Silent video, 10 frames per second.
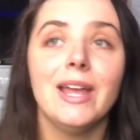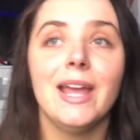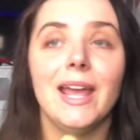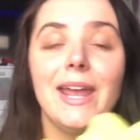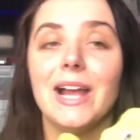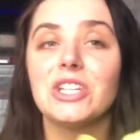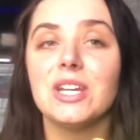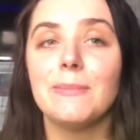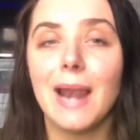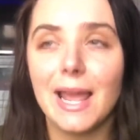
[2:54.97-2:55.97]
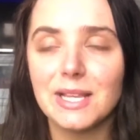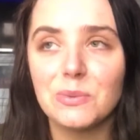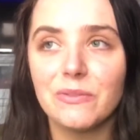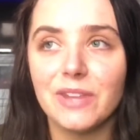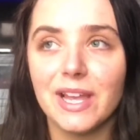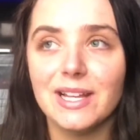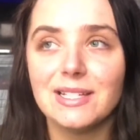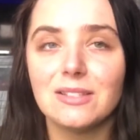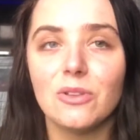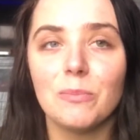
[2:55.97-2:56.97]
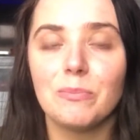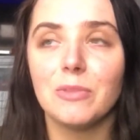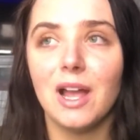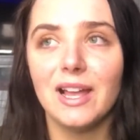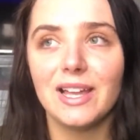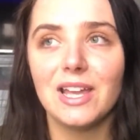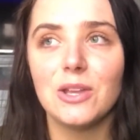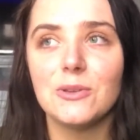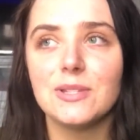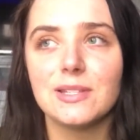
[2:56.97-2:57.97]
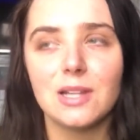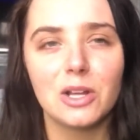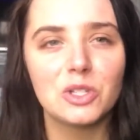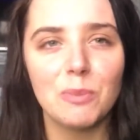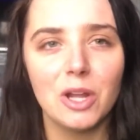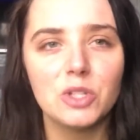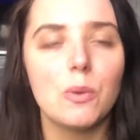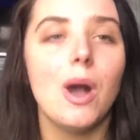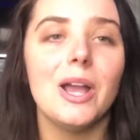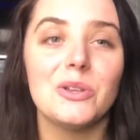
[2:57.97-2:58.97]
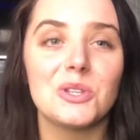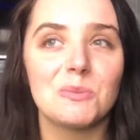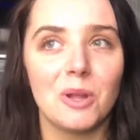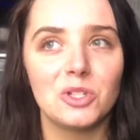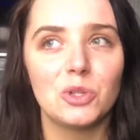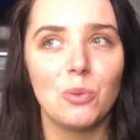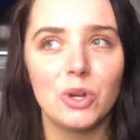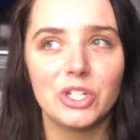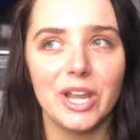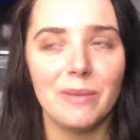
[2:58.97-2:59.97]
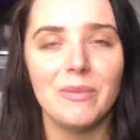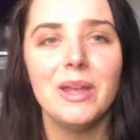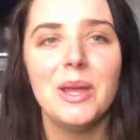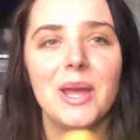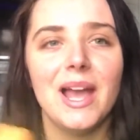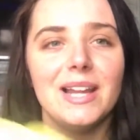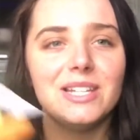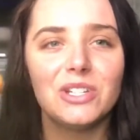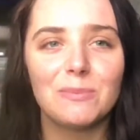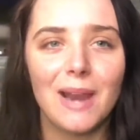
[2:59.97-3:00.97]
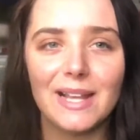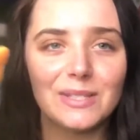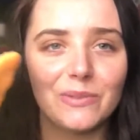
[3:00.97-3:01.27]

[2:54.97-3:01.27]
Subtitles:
He actually plays with this, not like he uses like a sponge. Well, I use a sponge to wash him, and he just plays with